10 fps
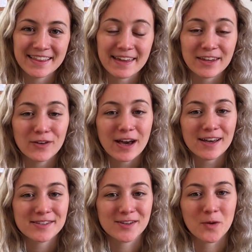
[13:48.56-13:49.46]
Thank you
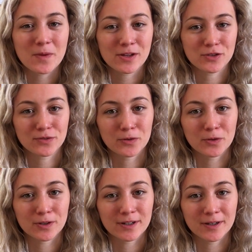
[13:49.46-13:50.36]
guys so much
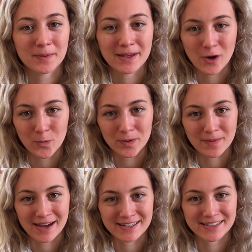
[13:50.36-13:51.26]
for being
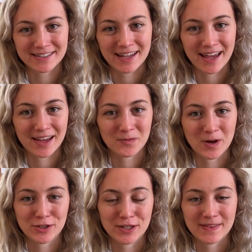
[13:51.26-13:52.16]
open-minded and
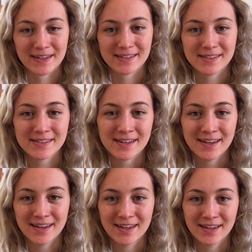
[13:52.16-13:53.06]
watching this.
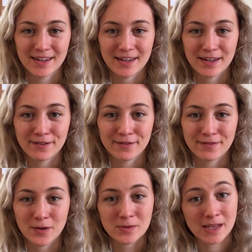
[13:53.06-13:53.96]

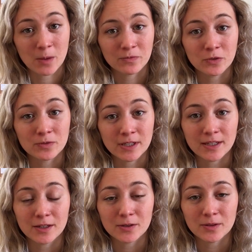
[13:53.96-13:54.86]
If it was helpful
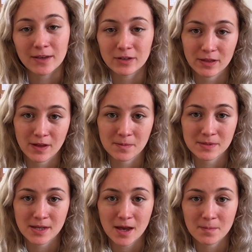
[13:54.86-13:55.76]
to you, give it a
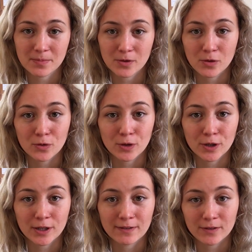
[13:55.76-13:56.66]
thumbs up,
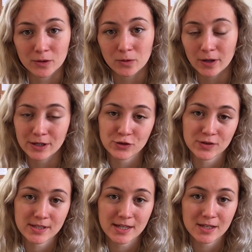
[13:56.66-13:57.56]
or if you are
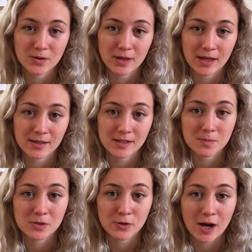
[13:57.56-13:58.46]
interested, you can
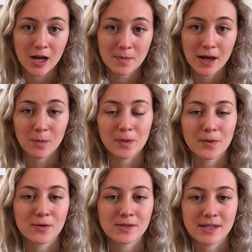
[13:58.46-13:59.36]
subscribe. I'll be
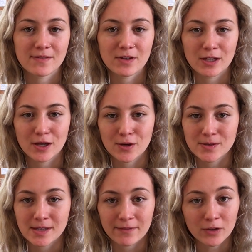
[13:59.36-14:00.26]
posting
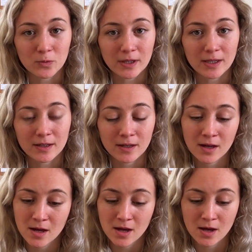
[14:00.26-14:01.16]
videos every week
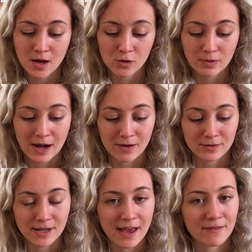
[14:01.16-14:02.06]

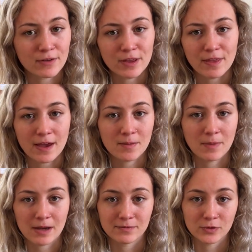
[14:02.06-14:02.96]
around everything
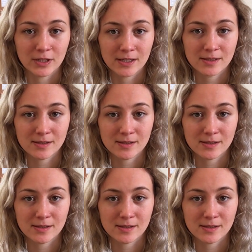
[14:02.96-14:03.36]
mindfulness.